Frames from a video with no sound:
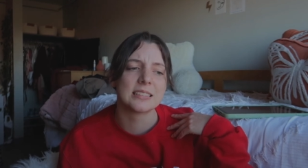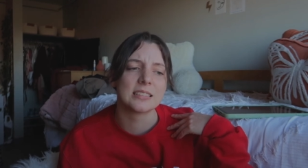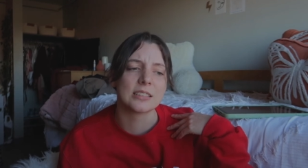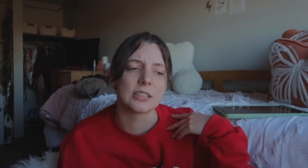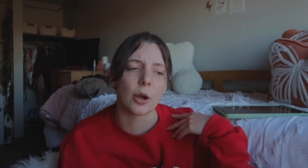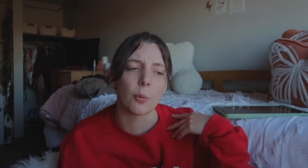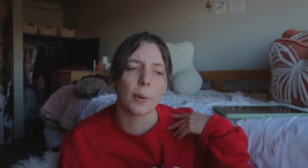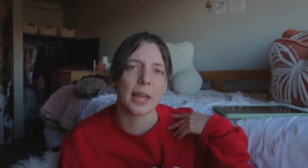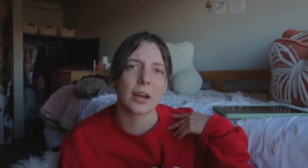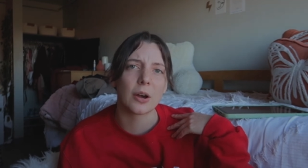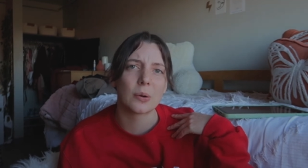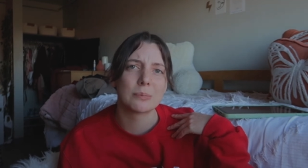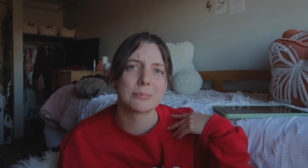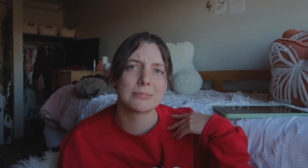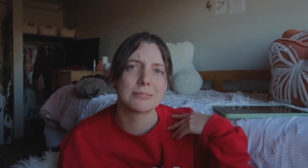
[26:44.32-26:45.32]
No Way
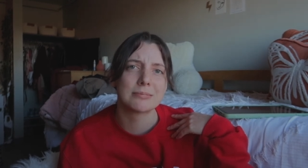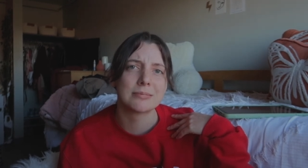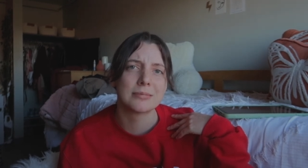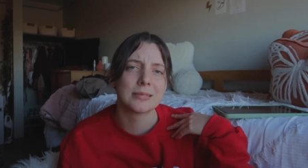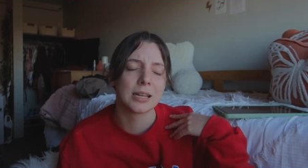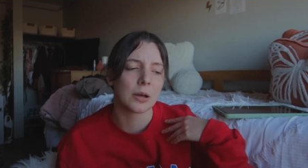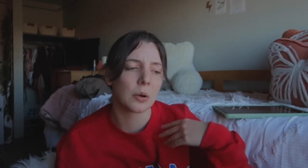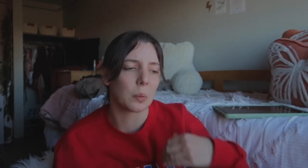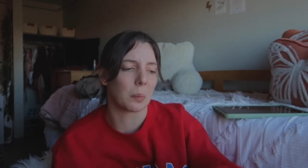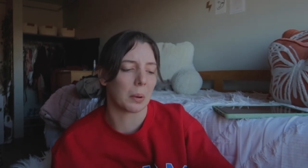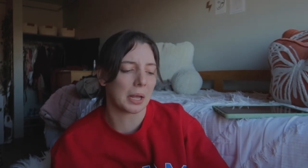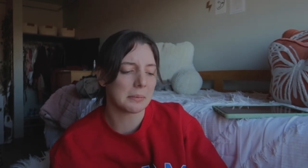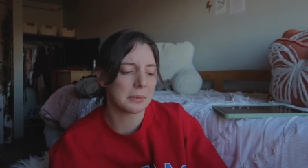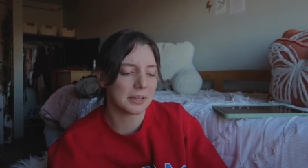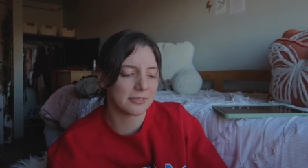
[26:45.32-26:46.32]
Home?
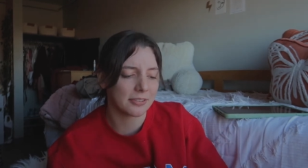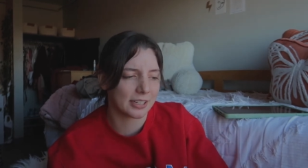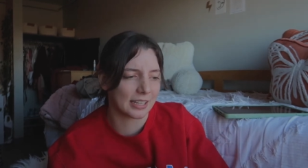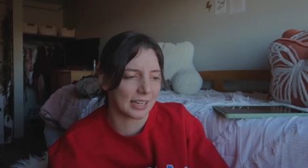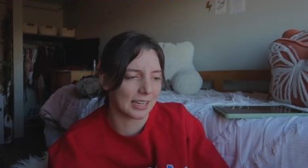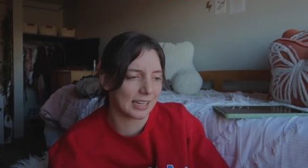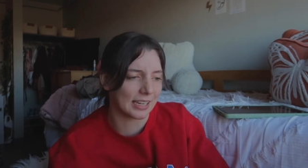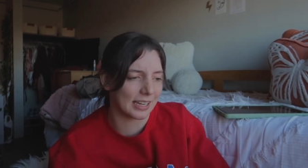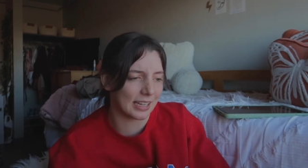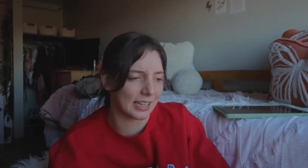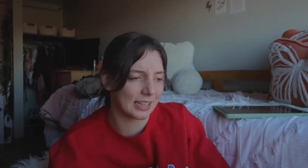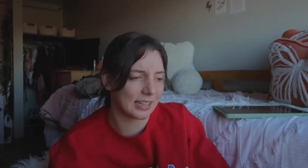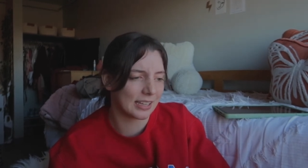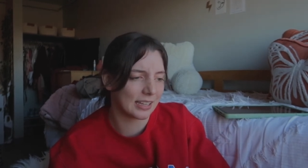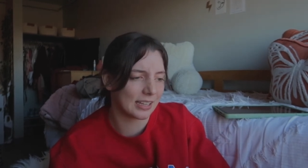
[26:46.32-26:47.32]
Why am I forgetting it?